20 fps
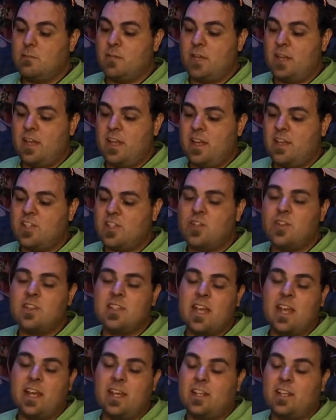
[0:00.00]
But as soon
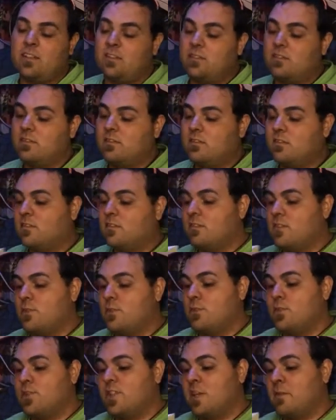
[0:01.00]
as I get
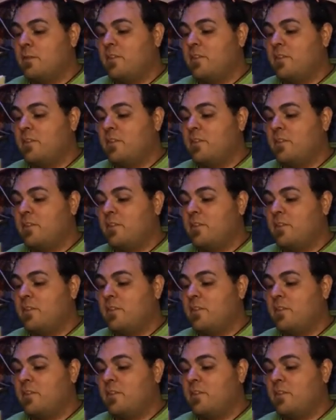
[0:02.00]
through